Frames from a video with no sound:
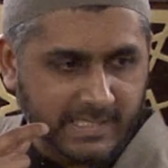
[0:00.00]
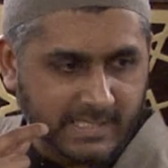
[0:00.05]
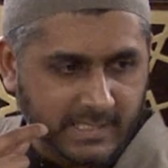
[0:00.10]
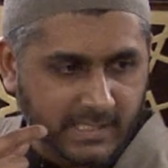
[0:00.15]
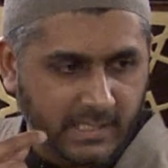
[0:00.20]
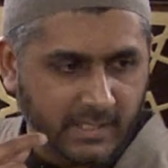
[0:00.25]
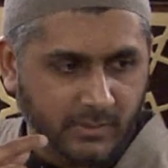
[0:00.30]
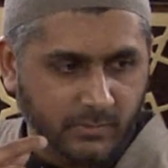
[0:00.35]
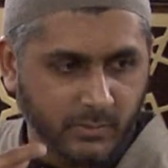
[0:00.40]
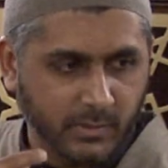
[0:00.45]

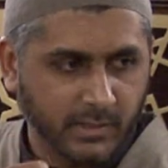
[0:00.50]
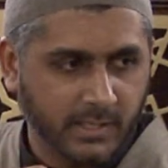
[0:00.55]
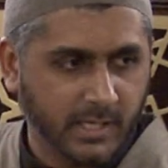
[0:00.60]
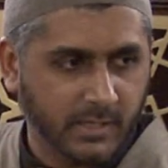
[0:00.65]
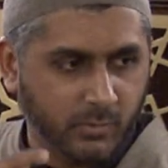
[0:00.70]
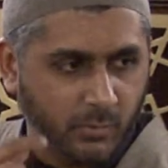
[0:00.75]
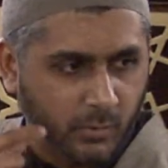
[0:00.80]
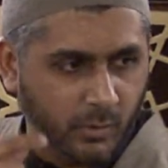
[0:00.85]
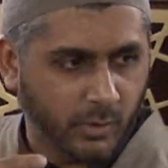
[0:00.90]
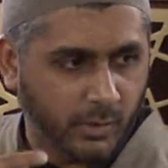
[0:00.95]
teeth would
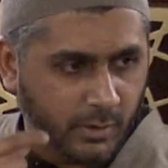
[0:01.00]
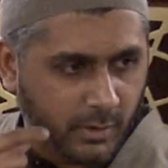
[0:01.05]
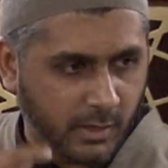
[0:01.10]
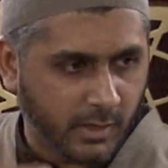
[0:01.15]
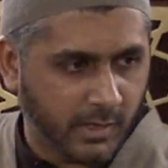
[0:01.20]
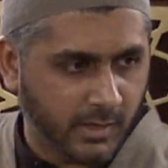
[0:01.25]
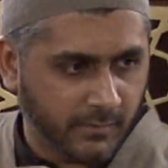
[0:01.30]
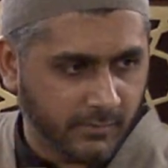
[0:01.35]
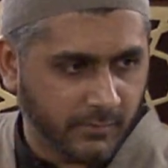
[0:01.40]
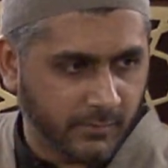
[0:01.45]
get worn
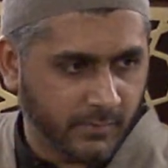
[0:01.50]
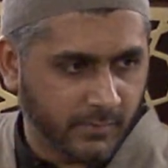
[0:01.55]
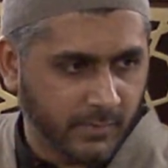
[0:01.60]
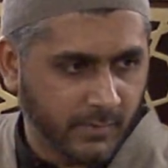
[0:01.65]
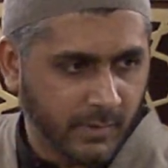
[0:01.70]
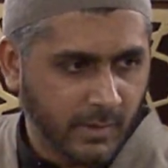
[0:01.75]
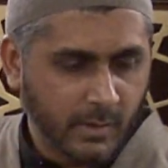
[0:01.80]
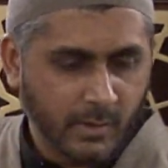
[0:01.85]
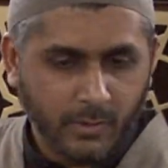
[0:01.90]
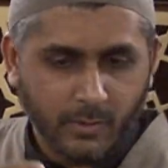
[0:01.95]
off
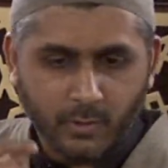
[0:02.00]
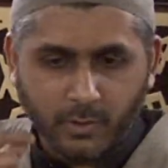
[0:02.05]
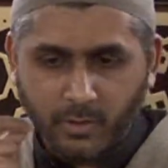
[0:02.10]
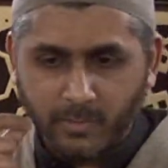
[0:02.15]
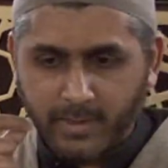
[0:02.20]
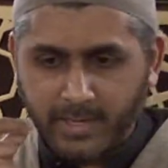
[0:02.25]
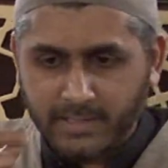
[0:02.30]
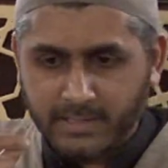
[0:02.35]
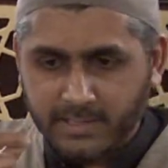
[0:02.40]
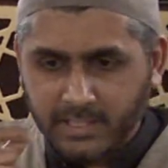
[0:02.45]
or
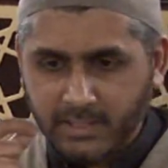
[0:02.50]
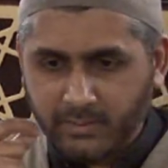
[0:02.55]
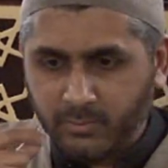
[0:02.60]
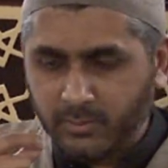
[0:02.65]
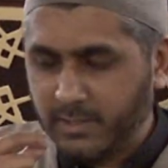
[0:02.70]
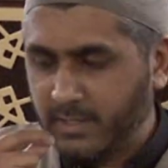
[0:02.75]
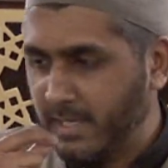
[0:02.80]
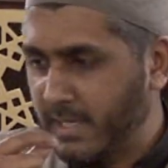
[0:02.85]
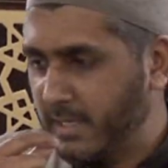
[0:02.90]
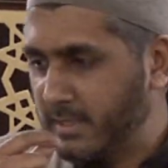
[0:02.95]
my teeth
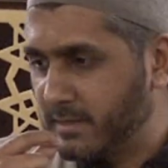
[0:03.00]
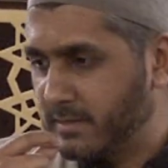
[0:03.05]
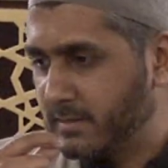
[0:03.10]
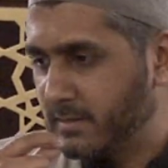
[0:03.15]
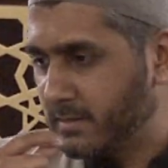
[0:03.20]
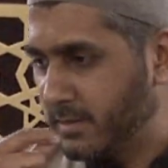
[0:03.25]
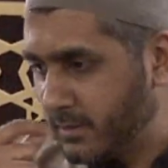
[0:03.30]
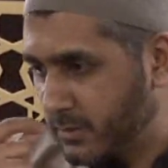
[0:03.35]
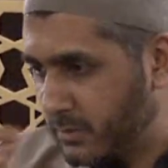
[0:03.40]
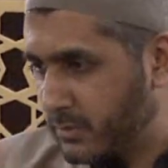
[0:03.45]
would get
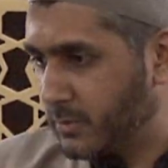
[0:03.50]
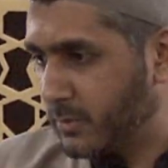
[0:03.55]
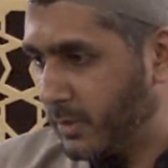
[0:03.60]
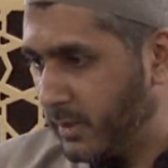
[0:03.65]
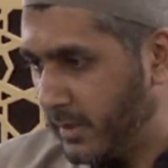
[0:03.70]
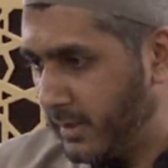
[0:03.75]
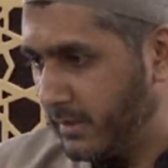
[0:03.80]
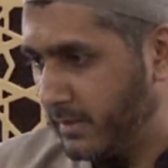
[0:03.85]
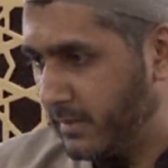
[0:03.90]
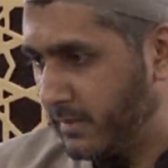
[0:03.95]

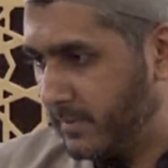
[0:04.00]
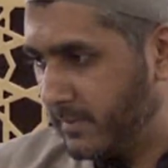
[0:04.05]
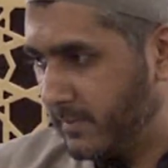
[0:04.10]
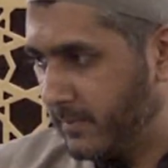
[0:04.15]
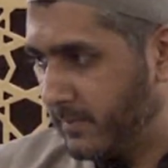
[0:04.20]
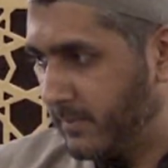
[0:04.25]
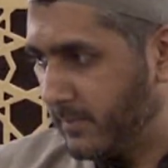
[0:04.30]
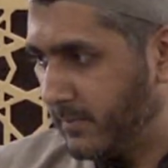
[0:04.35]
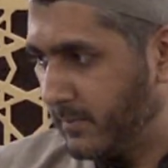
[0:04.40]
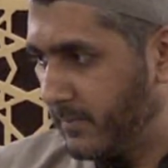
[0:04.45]
destroyed.
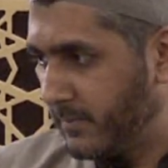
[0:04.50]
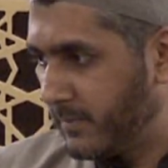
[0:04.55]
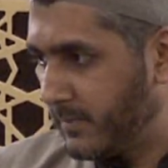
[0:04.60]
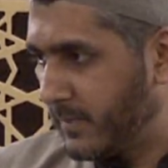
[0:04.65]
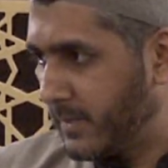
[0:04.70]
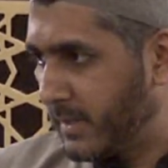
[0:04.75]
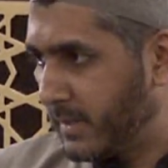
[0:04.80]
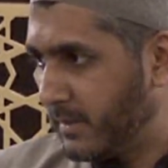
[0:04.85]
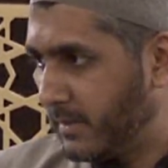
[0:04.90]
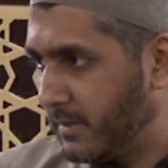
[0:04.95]

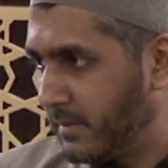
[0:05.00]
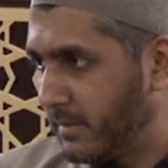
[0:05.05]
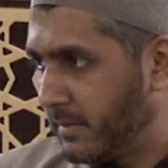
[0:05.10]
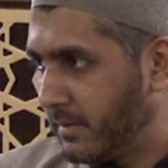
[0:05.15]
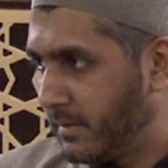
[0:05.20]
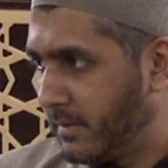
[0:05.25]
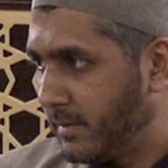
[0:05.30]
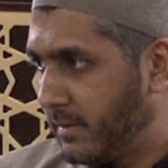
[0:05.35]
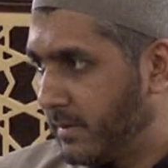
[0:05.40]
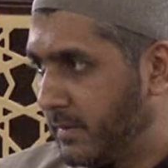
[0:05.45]
Right?
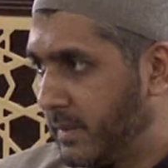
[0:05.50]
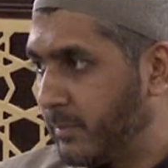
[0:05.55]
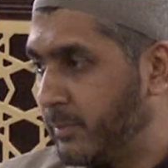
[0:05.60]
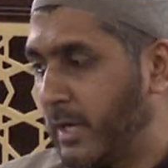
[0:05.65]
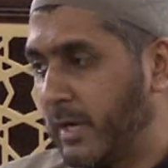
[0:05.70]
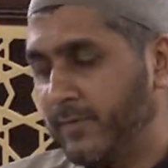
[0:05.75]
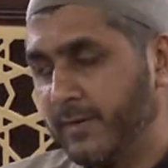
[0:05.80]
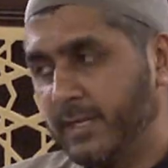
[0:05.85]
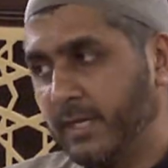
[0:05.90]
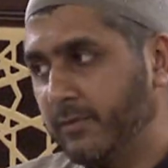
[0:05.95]
The
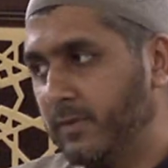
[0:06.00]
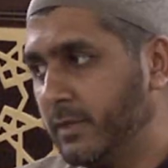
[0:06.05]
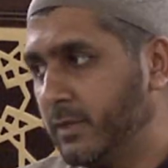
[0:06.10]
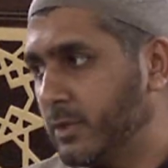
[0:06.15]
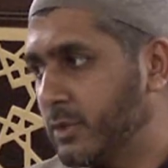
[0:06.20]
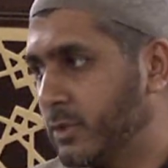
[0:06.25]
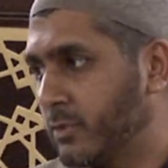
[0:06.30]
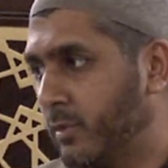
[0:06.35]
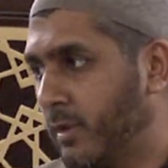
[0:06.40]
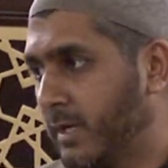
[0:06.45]
Prophet even
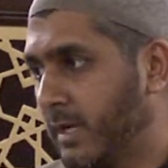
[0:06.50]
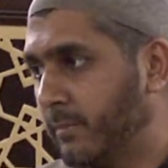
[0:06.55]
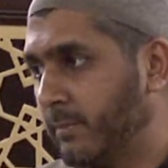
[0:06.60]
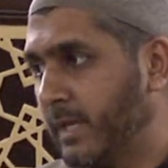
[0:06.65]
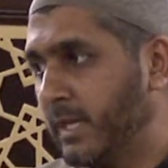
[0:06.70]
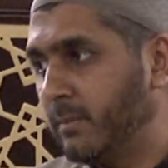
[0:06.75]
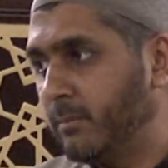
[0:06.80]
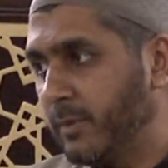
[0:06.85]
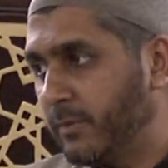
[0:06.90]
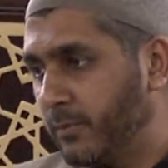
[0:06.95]
used to
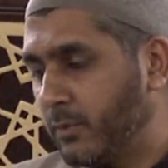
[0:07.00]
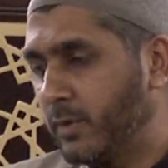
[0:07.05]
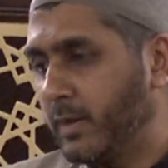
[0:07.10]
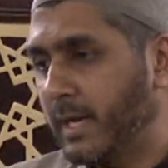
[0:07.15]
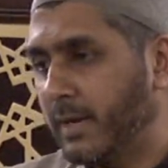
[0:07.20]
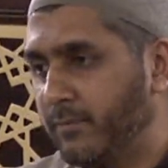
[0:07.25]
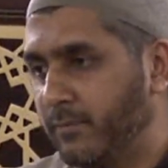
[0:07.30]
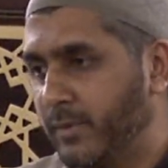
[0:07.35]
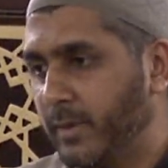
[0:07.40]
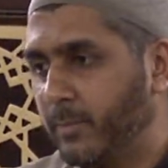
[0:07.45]
recommend before
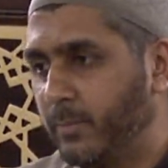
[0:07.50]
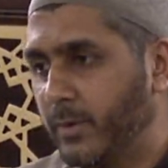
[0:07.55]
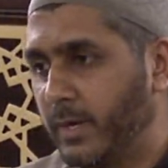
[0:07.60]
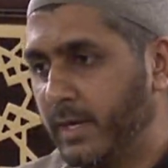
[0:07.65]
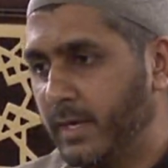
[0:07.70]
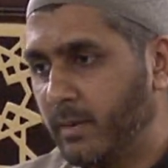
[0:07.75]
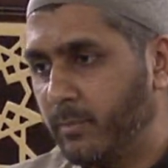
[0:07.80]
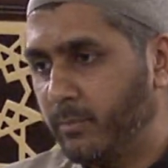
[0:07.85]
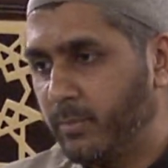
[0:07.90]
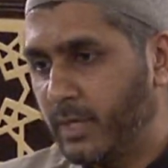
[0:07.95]
every
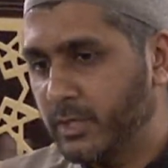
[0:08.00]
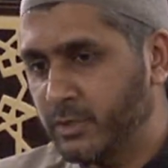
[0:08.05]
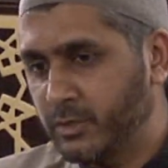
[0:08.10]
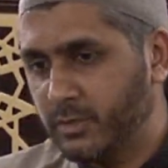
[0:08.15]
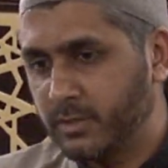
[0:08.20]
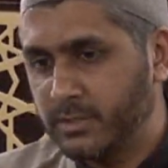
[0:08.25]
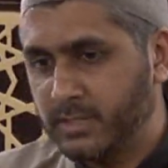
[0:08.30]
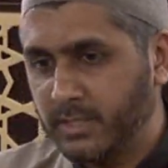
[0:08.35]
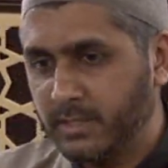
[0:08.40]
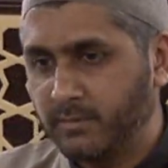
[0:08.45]
prayer, brush
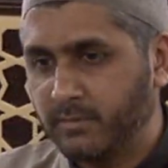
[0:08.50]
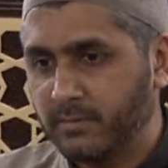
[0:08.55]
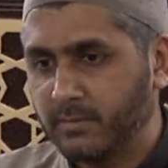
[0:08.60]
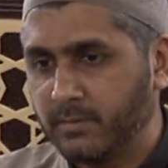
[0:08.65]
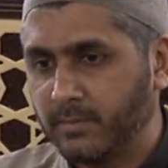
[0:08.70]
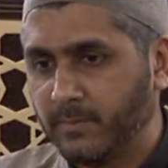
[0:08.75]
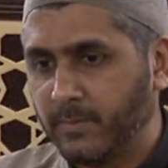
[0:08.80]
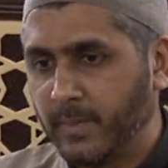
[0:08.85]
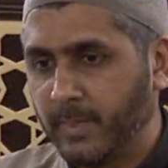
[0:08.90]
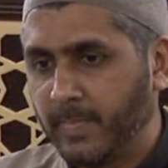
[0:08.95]
your teeth.
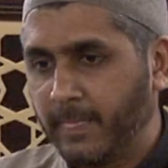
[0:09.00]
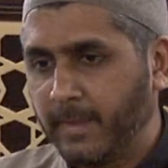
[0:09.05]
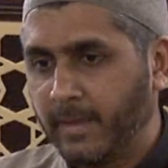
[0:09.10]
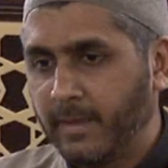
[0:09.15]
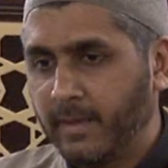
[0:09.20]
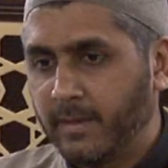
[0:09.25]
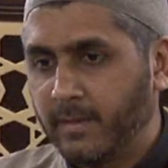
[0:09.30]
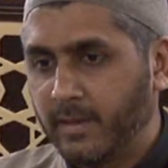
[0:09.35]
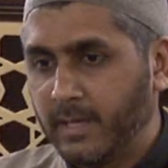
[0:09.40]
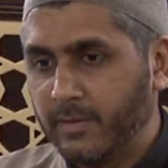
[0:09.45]

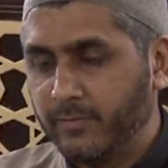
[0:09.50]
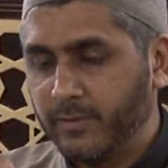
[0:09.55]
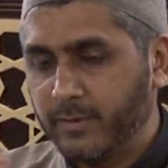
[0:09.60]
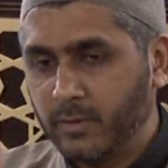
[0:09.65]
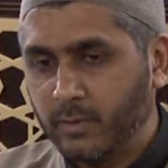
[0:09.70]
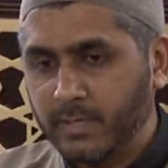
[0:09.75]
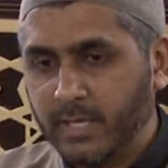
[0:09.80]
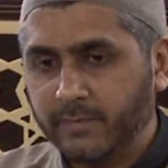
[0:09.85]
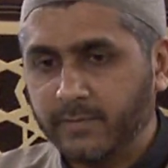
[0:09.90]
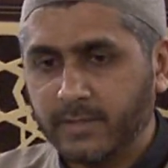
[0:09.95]
And if you
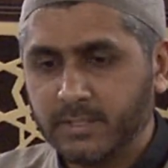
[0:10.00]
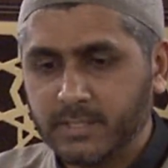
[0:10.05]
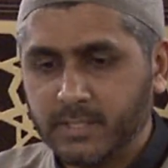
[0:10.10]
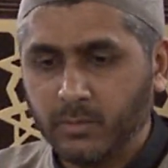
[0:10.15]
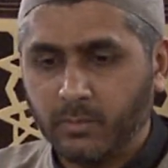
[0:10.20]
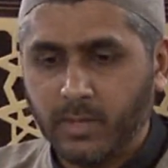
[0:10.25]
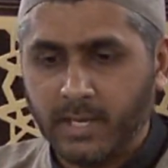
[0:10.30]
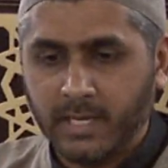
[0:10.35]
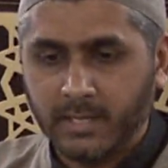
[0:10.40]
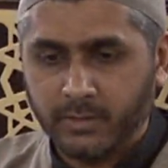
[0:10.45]
don't have
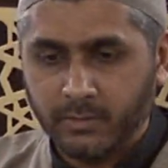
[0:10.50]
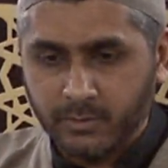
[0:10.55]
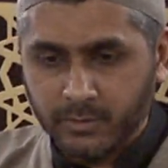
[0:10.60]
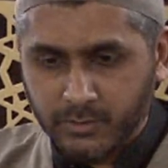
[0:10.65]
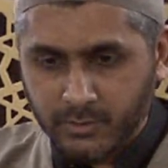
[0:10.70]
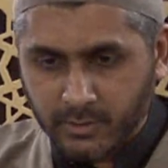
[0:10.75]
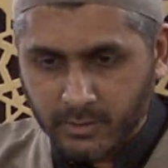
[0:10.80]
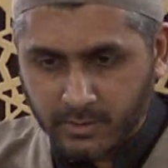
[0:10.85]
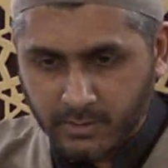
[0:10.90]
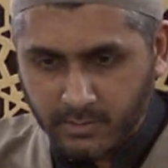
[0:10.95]
a use
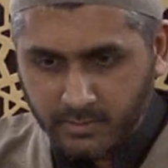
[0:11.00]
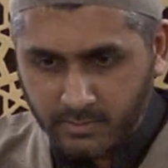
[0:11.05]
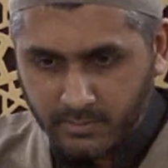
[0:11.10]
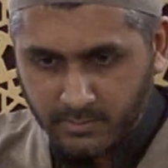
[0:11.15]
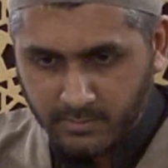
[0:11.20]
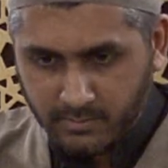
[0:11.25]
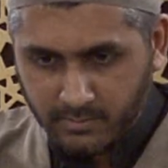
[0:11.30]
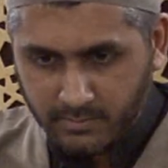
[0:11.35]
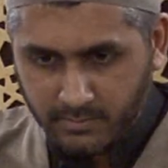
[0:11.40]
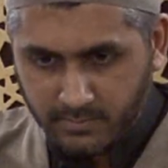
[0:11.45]
your
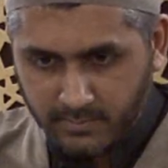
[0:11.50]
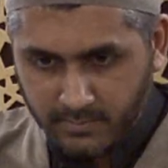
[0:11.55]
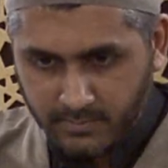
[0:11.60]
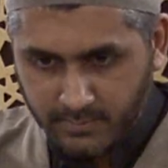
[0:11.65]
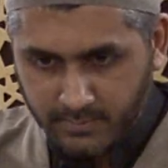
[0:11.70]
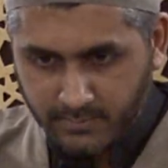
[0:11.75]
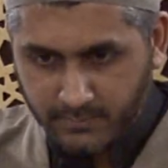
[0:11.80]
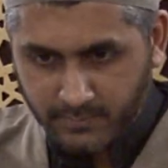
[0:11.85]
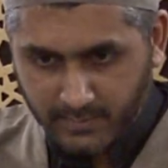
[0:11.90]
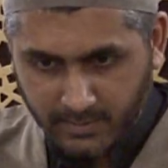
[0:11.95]

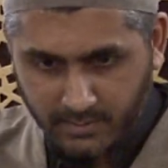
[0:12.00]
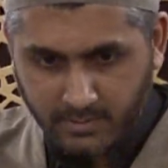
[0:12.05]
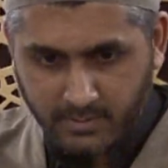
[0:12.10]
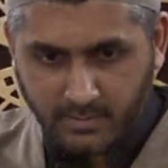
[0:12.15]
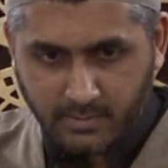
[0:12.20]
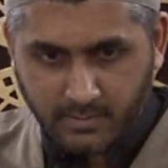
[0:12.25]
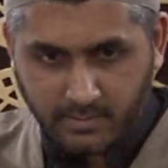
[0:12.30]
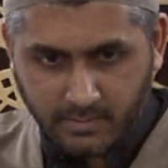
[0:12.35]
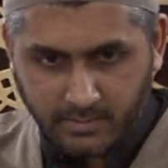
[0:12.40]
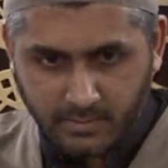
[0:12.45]

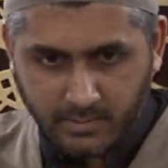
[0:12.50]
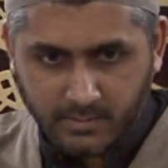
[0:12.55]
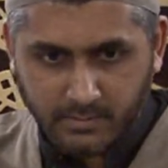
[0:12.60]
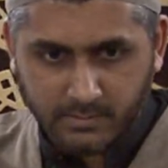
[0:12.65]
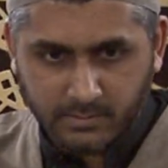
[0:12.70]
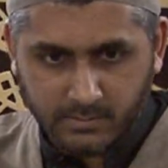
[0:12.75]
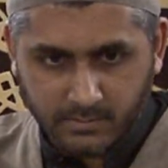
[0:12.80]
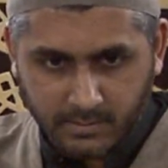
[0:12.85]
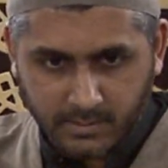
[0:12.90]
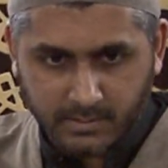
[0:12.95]
finger.
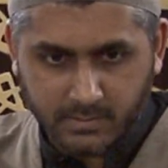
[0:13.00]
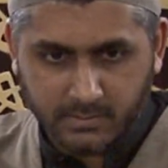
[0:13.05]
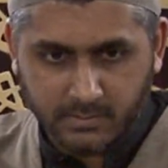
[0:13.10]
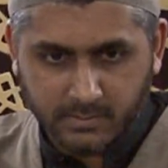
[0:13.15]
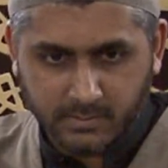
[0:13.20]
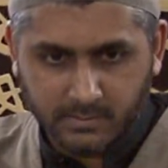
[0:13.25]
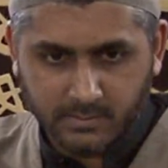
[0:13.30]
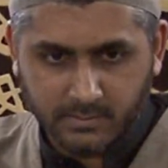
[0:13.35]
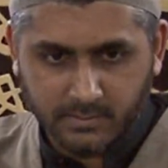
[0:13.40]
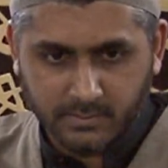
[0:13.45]

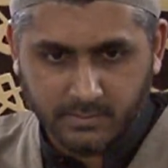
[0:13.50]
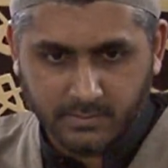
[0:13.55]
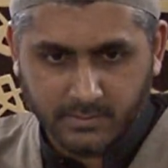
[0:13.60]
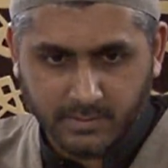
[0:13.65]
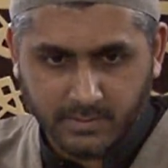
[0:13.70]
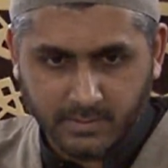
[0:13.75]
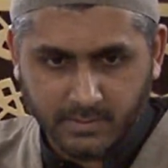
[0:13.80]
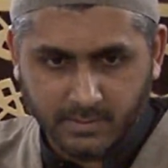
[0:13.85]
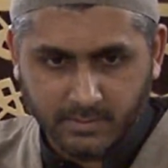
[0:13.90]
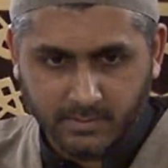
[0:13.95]
Yes.
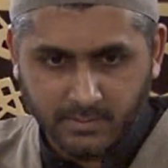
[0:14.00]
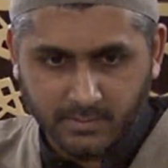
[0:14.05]
Yeah.